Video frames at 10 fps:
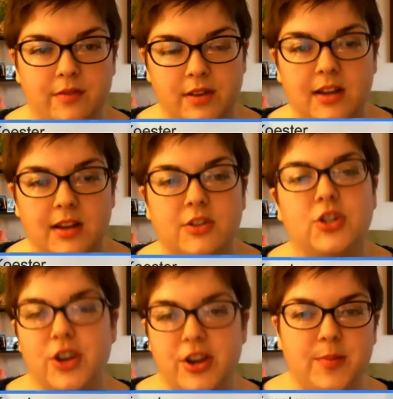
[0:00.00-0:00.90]
young
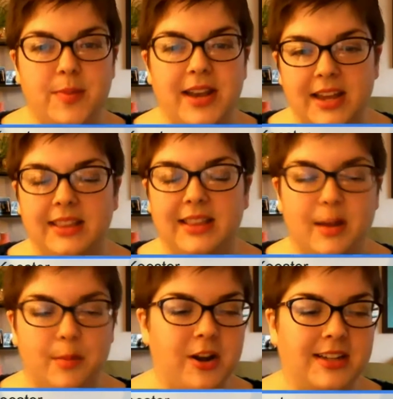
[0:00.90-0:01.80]
children, new media, and
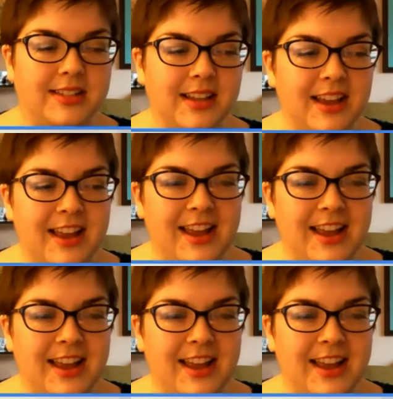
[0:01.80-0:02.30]
libraries.